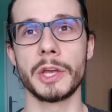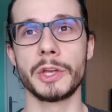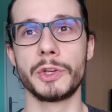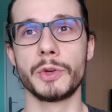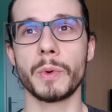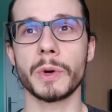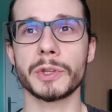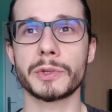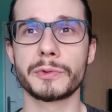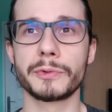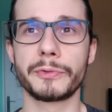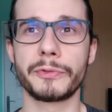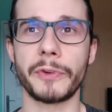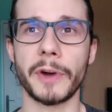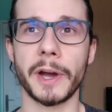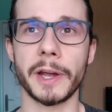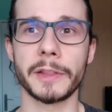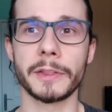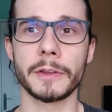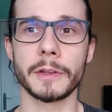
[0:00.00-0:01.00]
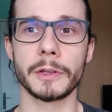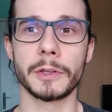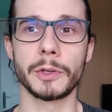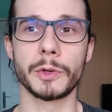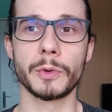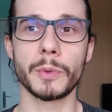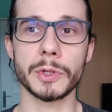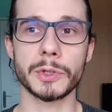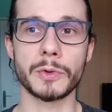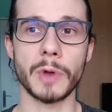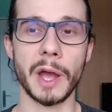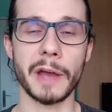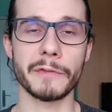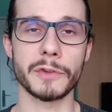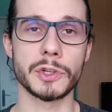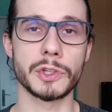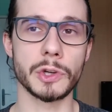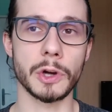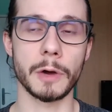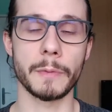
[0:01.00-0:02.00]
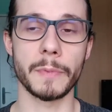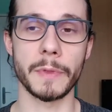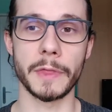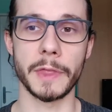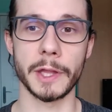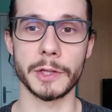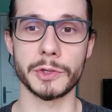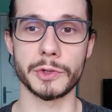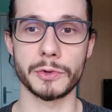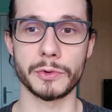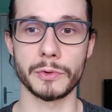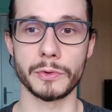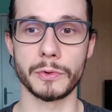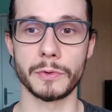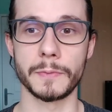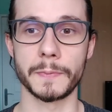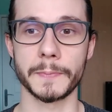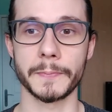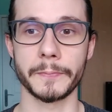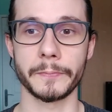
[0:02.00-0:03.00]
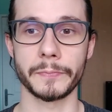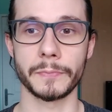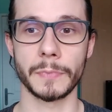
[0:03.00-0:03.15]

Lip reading: you want to have a job that you